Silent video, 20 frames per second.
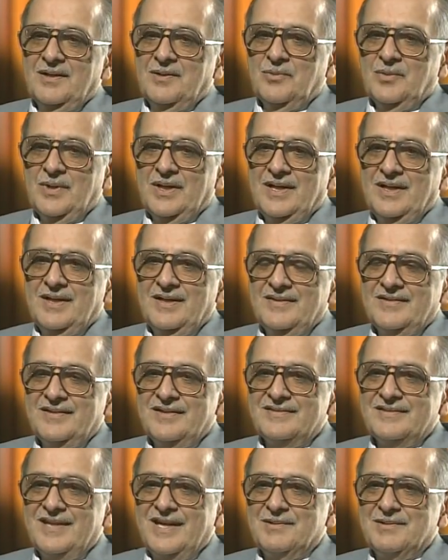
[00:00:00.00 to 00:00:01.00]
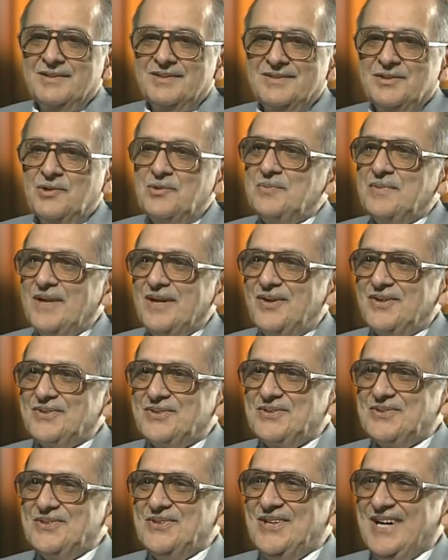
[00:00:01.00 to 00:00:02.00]
Well, since I don't
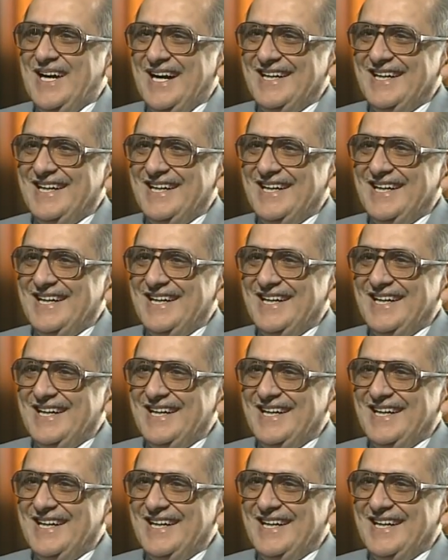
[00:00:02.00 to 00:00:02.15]
belong to